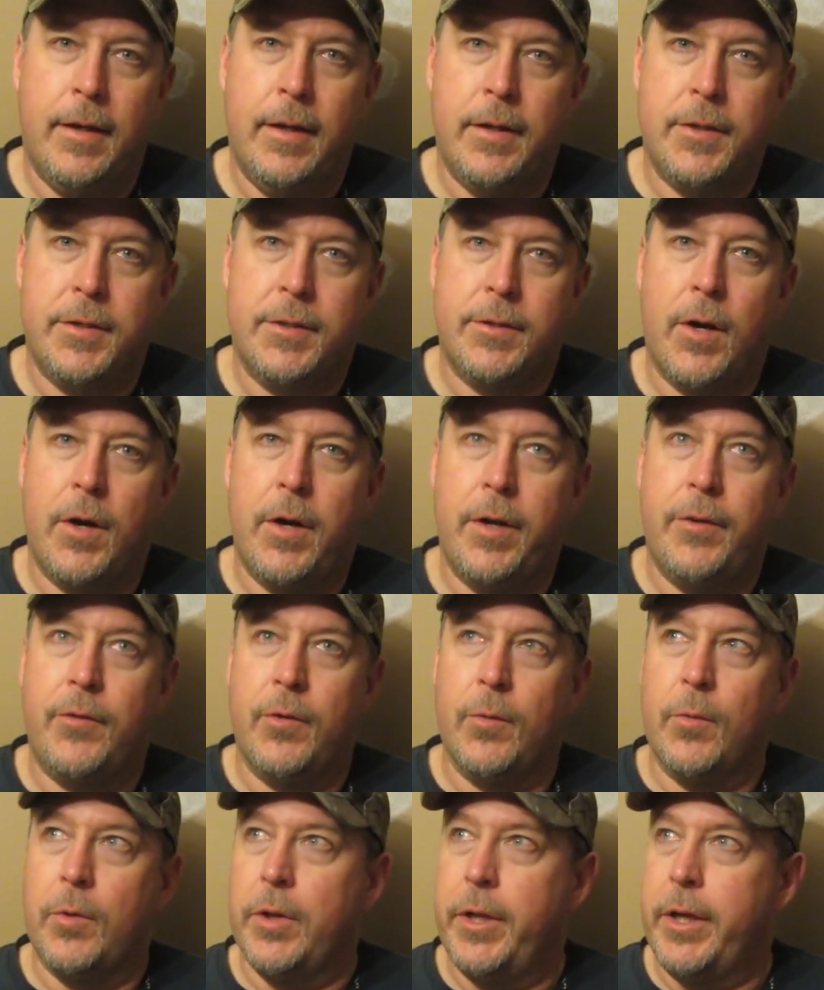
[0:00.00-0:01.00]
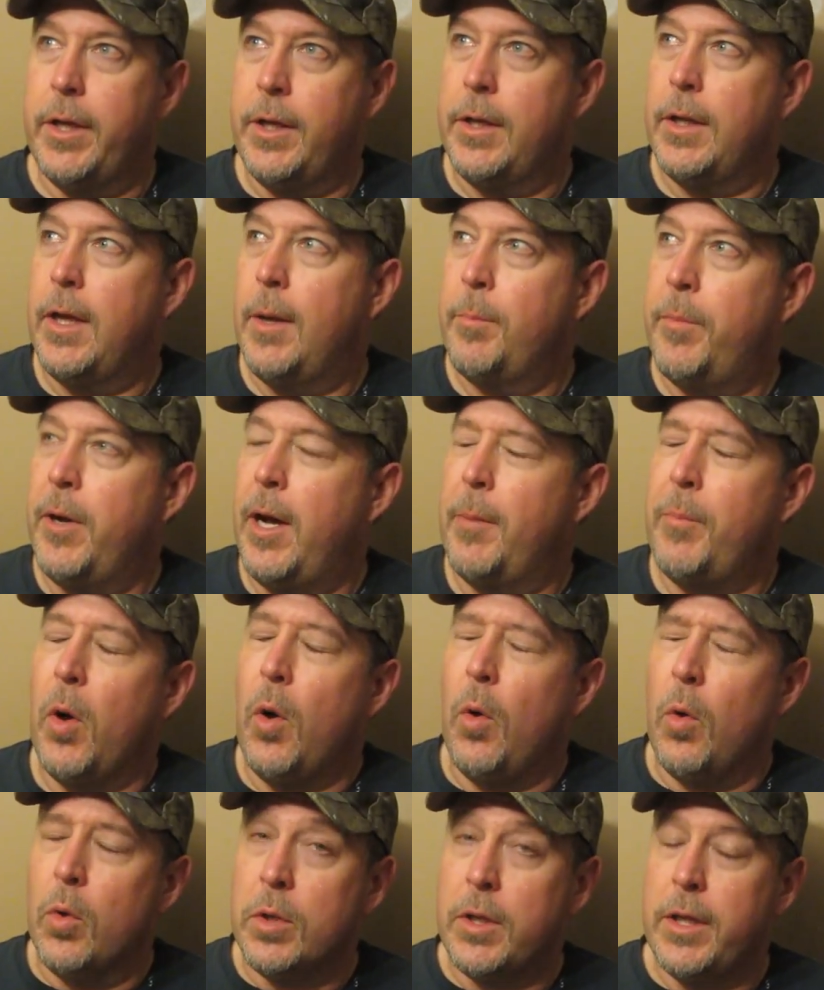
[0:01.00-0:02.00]
started to really clump up.
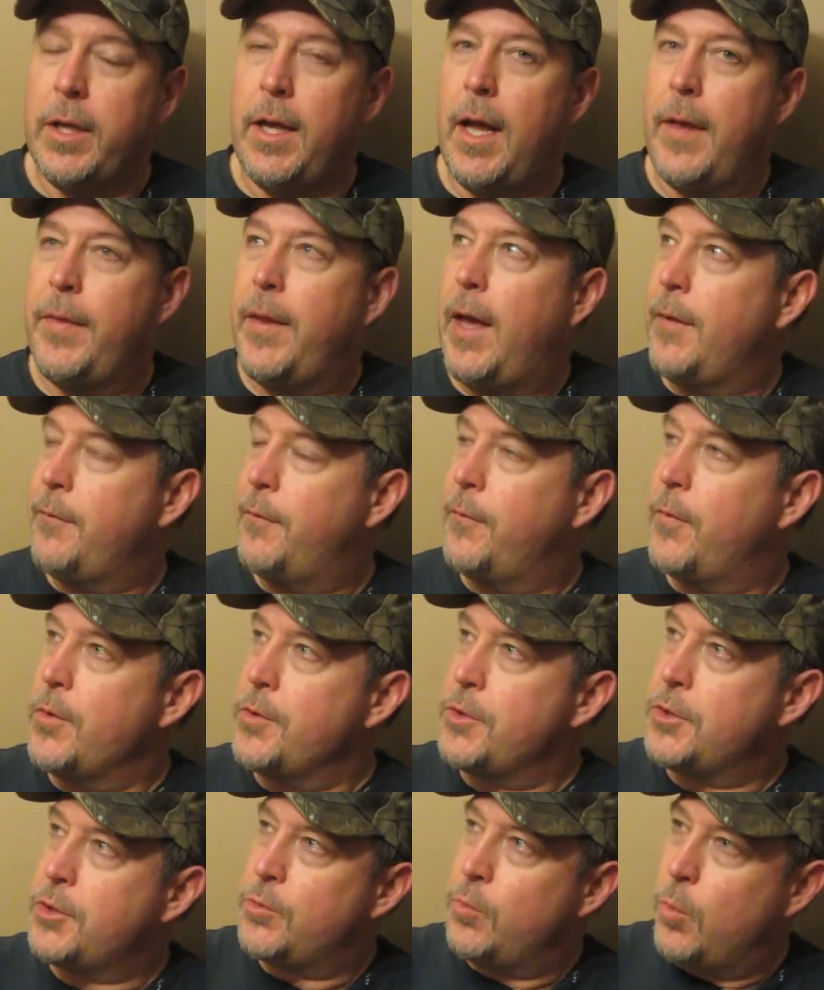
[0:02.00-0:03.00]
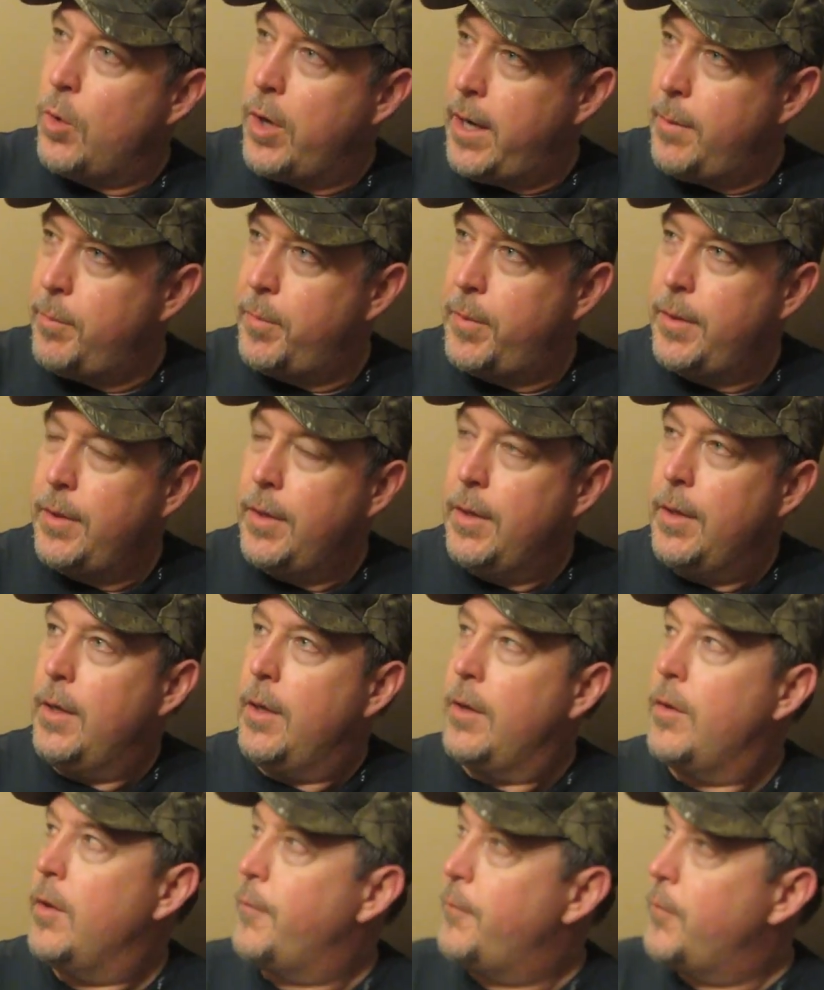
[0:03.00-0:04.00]
Only on that first swipe,
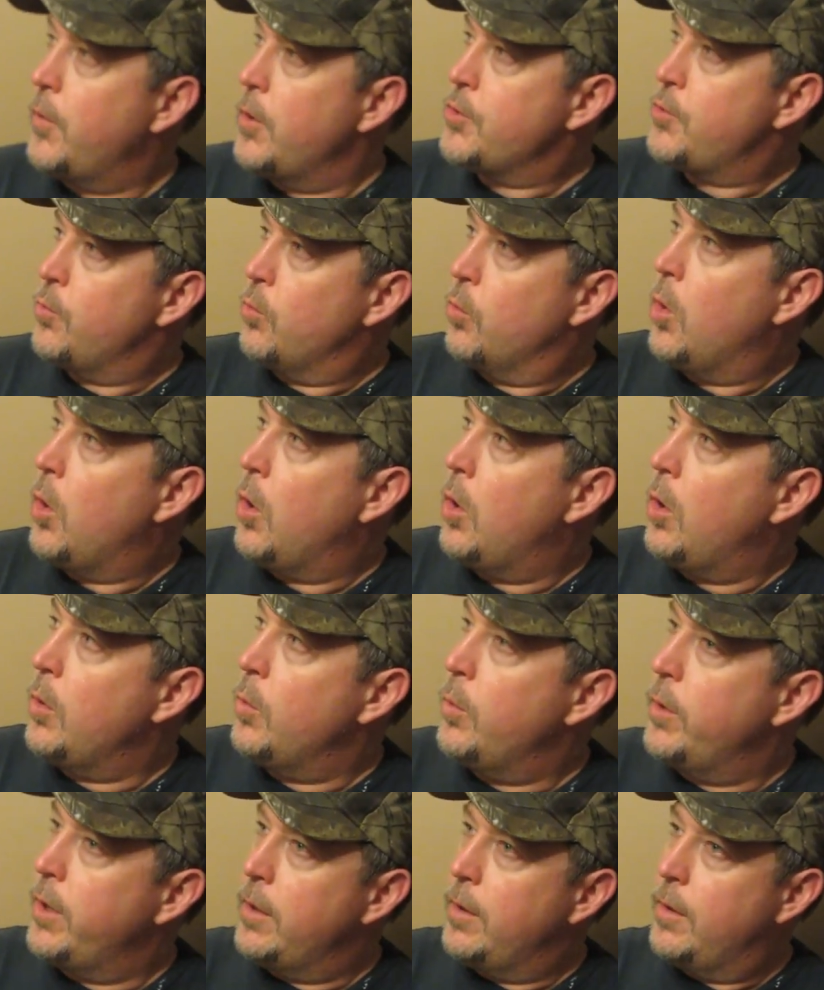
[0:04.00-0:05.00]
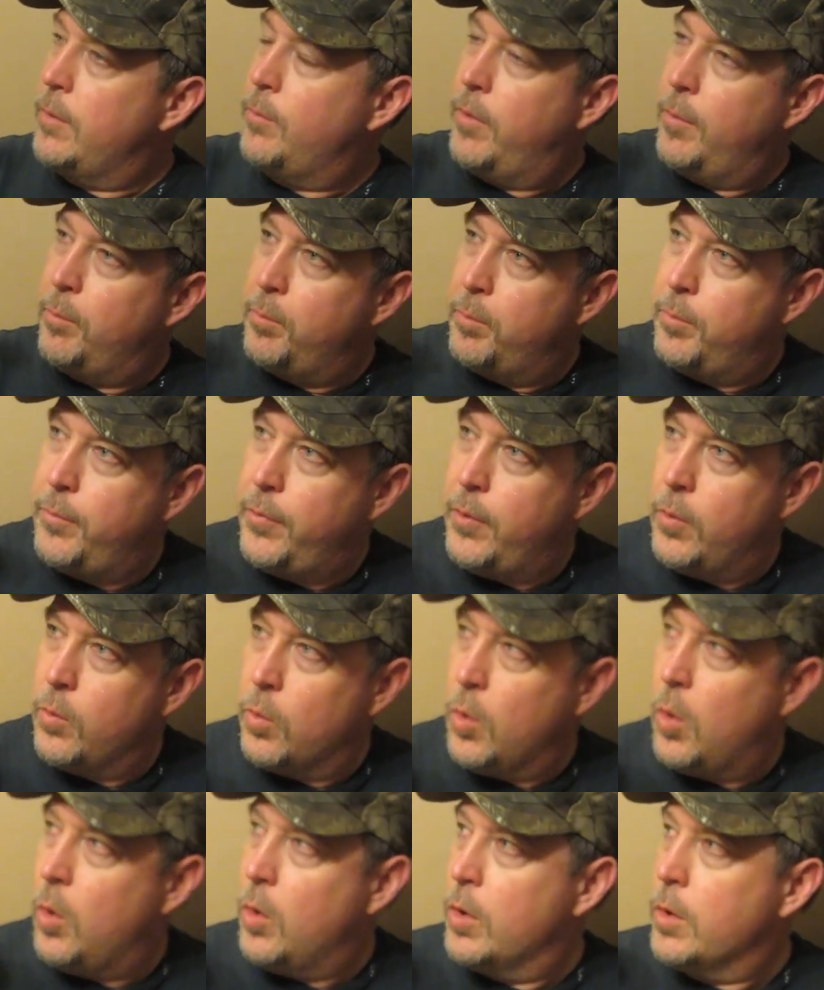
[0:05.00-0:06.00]
the first roll, when the, the, the
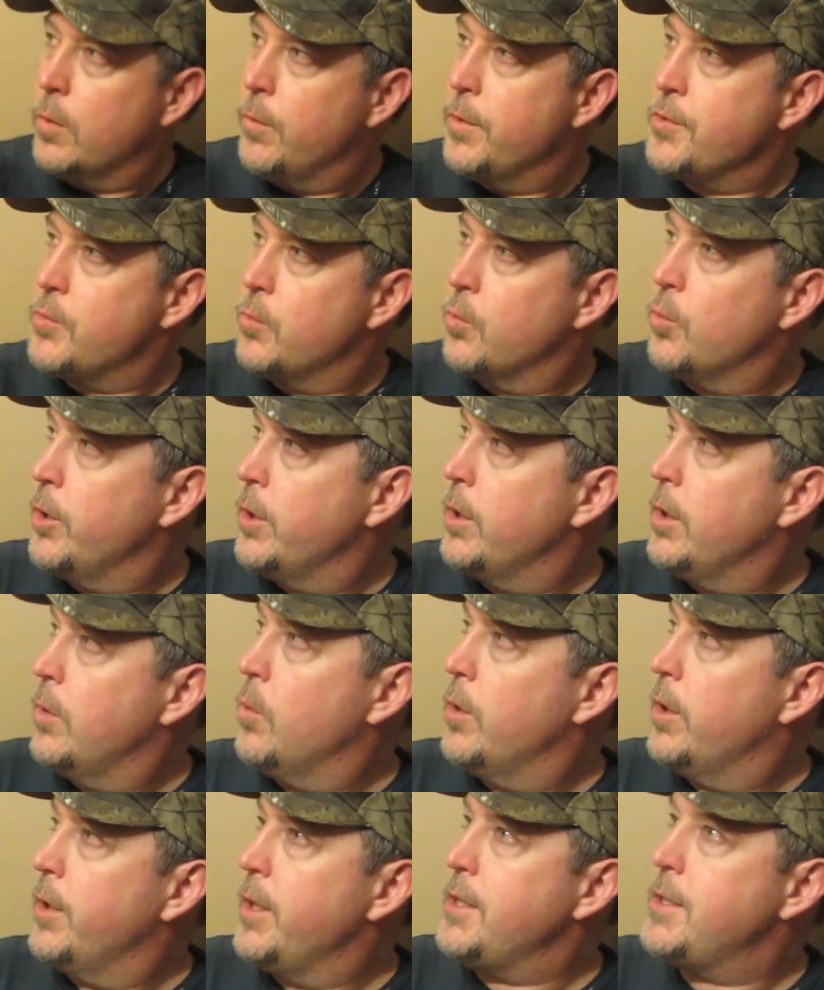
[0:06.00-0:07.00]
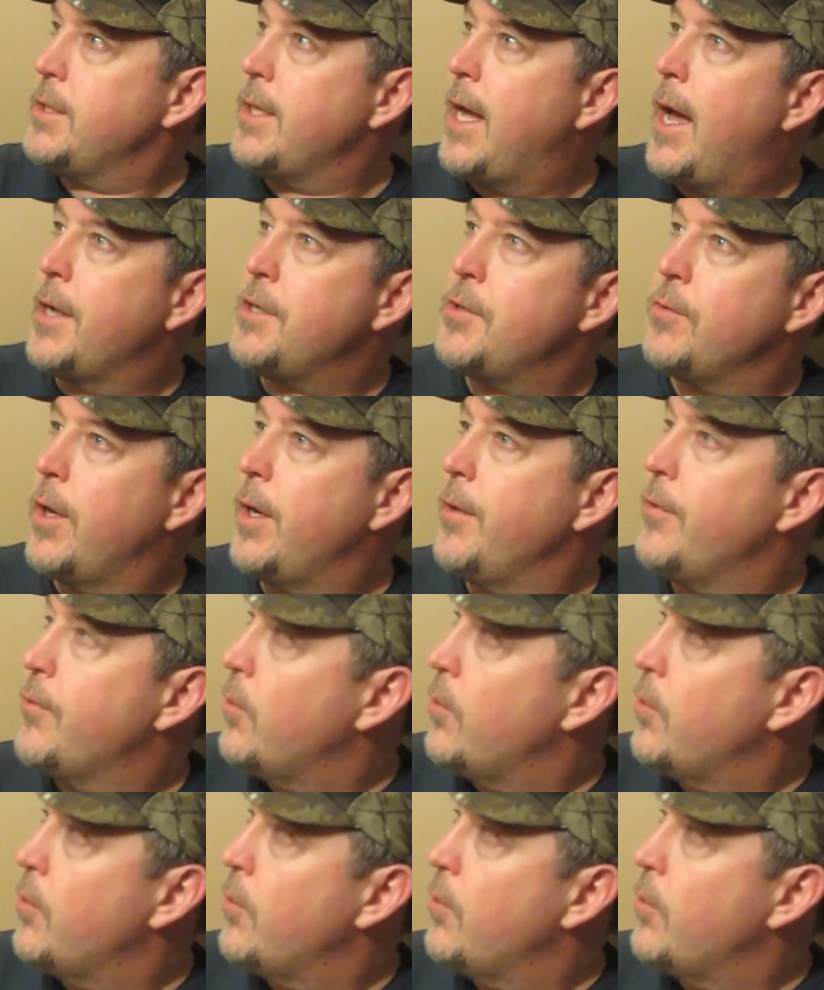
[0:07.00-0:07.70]
roller was really, really saturated.